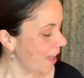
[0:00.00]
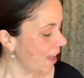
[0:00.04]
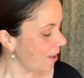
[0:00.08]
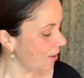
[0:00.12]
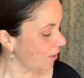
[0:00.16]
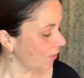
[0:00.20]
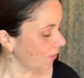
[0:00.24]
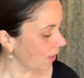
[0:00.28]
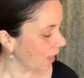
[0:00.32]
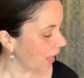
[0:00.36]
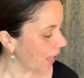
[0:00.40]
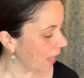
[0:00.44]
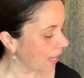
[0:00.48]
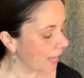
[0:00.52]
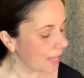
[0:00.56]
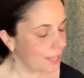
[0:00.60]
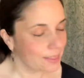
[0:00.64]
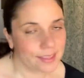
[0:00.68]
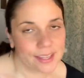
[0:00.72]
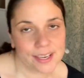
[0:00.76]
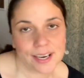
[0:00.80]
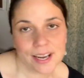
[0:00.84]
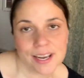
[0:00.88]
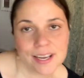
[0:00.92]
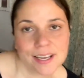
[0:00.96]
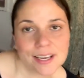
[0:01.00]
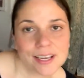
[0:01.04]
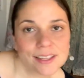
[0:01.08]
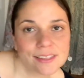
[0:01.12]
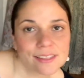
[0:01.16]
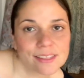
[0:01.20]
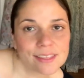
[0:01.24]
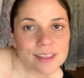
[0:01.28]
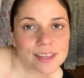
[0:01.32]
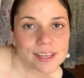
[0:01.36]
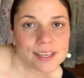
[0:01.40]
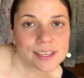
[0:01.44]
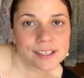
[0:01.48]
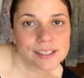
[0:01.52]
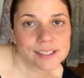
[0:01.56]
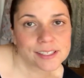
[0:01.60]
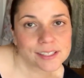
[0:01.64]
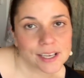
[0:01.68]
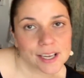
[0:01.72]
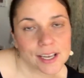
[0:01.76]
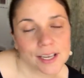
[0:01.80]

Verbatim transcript: Okay, and then I got this.